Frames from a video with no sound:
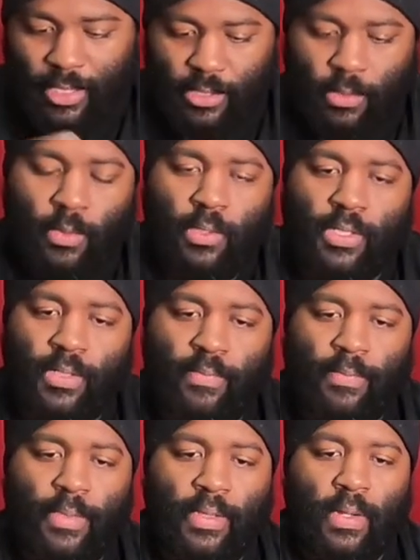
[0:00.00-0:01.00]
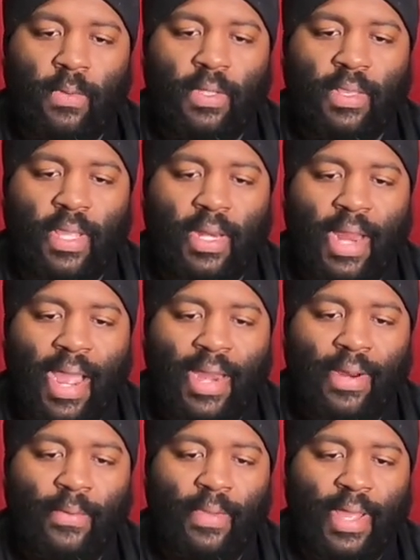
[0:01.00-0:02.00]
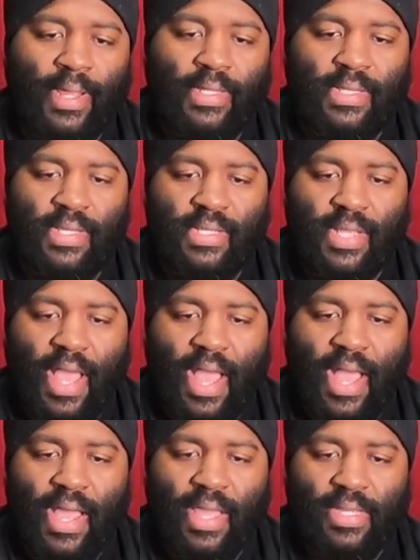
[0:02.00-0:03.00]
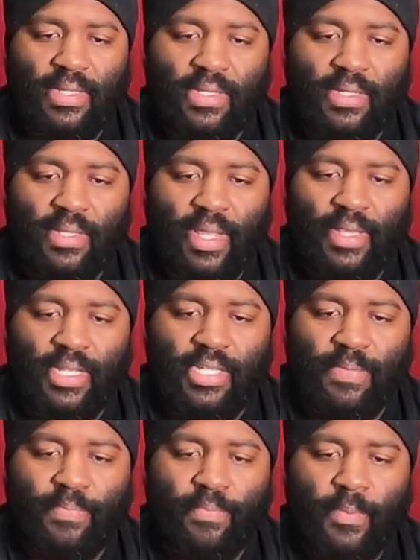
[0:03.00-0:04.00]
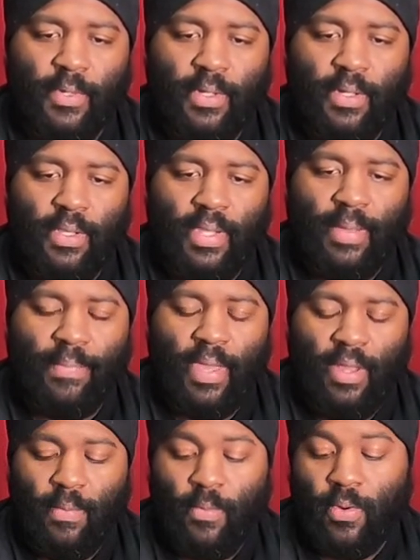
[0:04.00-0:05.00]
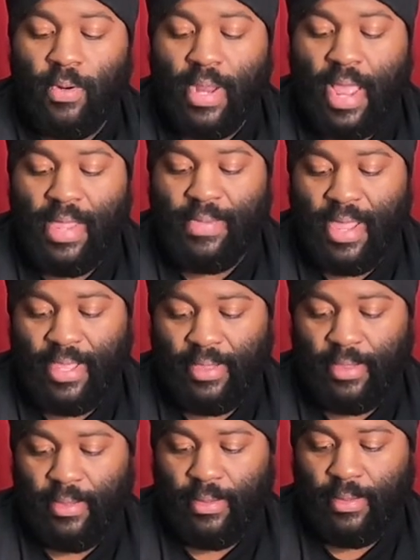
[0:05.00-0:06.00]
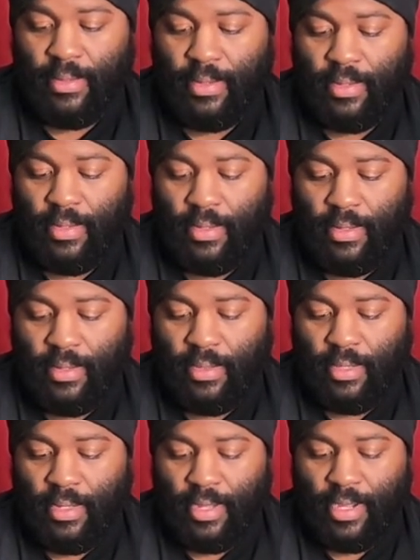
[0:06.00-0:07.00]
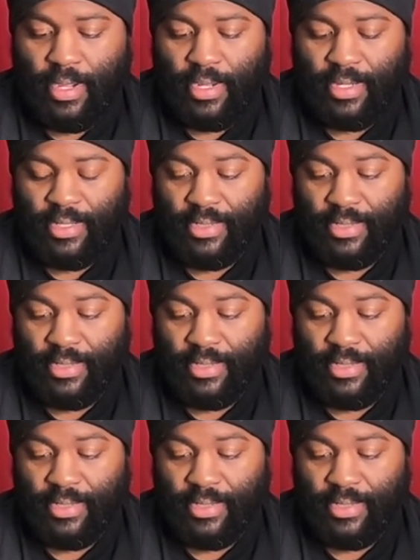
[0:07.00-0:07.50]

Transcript: these lures. Only thing that I don't like is these eyes, like they just like paint them on. I like the